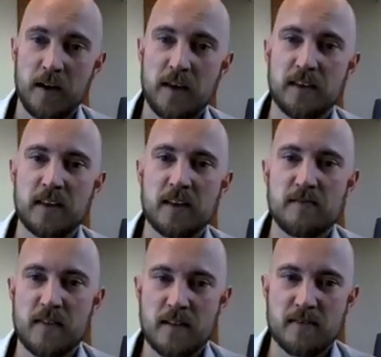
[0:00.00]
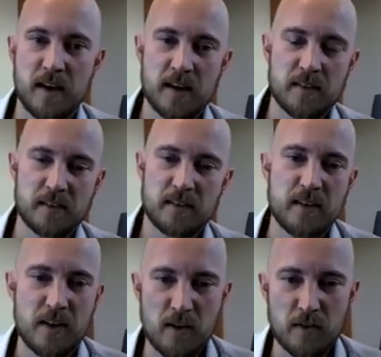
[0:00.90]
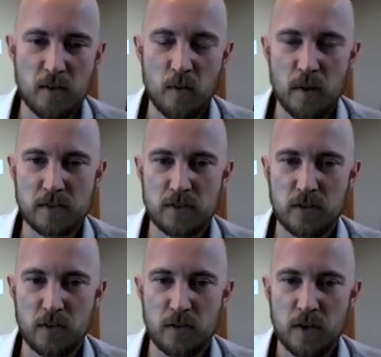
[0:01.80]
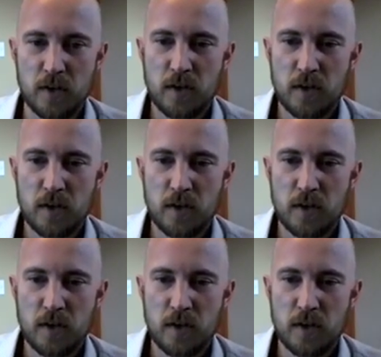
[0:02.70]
in the event that you want to